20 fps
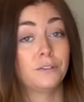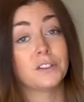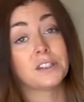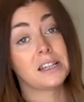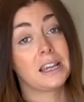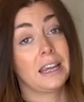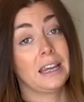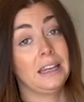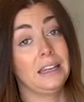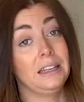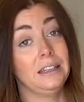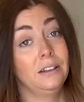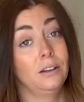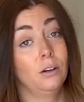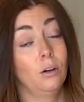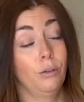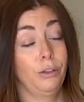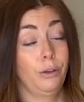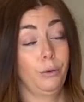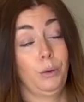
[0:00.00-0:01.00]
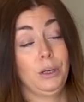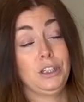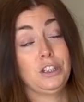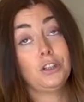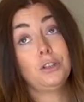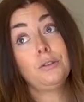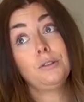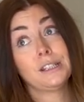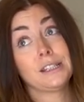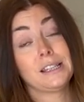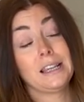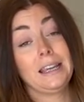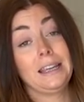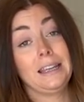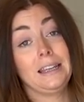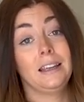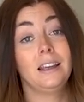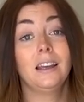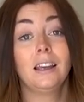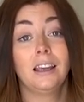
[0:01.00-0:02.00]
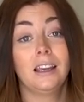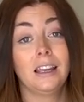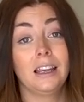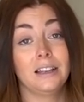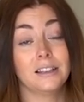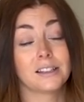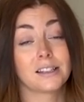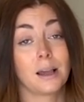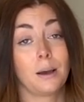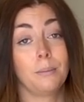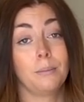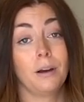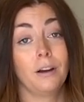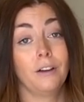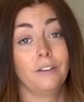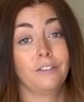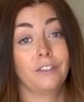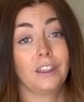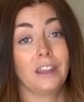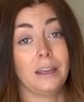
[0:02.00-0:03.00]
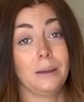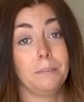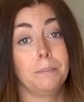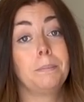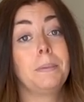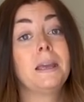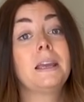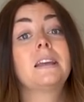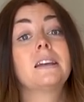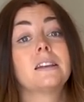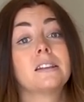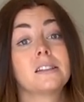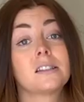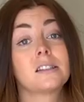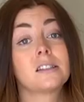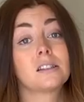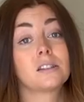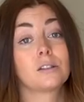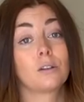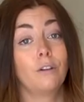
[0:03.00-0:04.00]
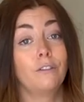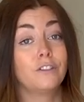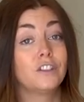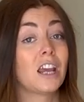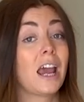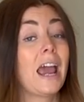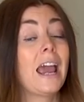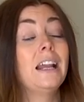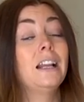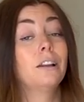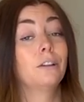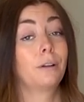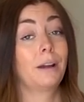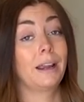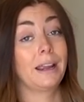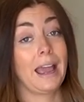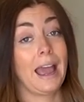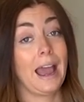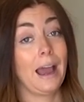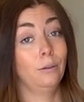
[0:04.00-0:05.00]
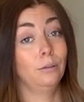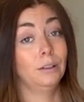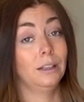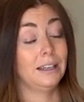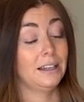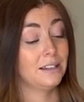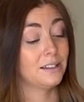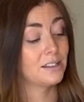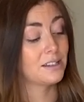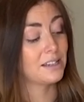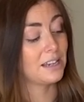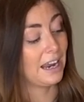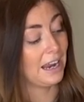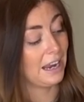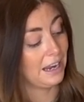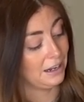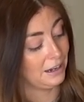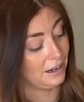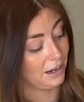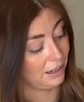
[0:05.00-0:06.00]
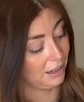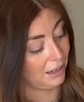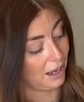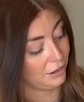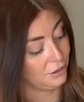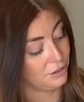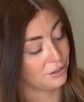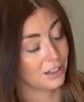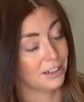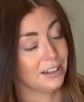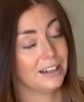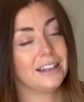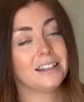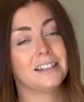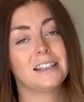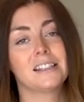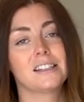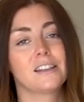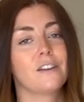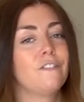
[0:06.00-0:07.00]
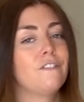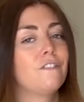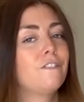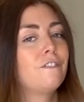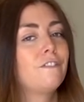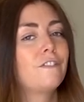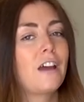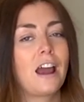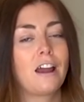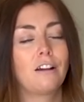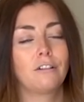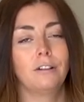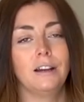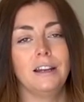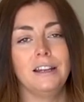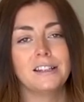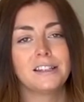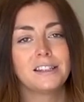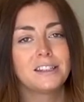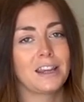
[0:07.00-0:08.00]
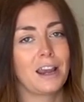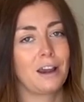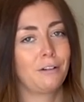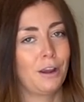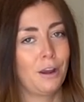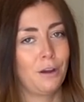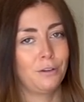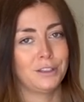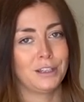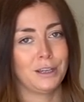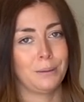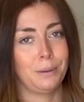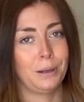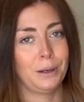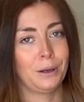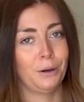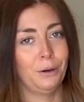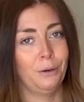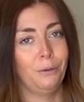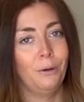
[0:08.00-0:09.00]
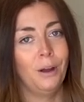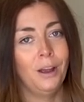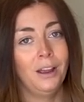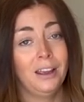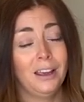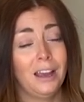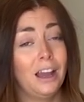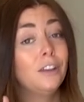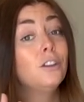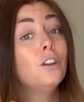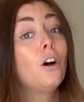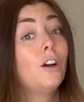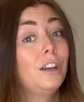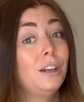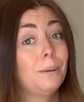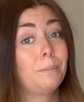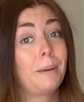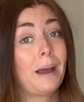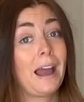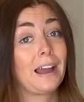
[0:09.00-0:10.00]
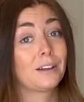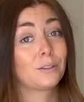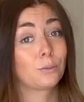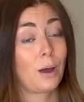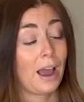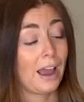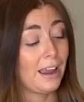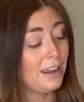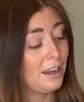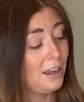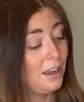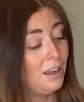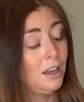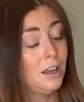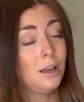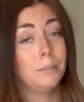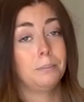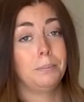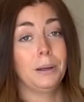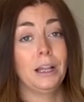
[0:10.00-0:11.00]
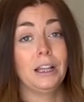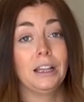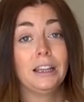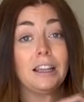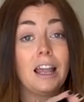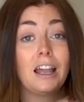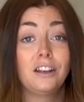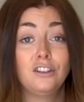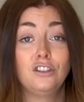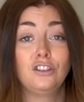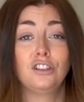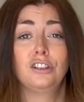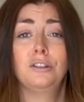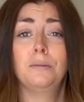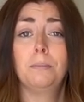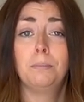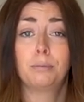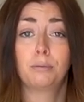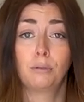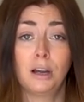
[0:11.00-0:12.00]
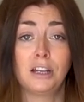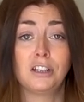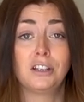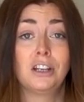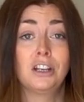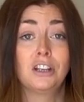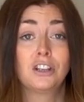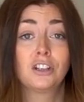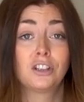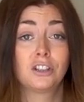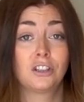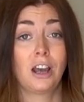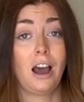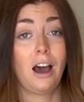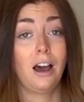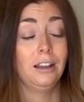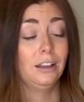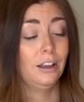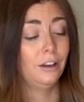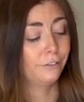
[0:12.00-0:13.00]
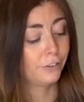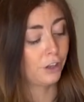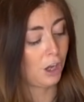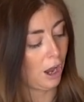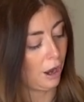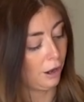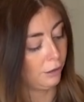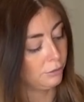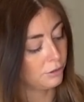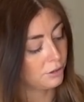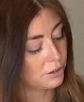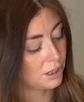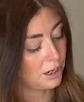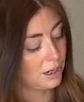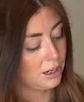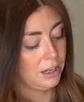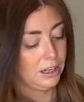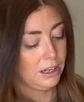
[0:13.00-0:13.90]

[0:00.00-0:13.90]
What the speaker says: have seen, or that we do see, in some of the biggest sort of tailoring outlets in London. It is a very stereotypical, and not in a bad way, but London British style of coat.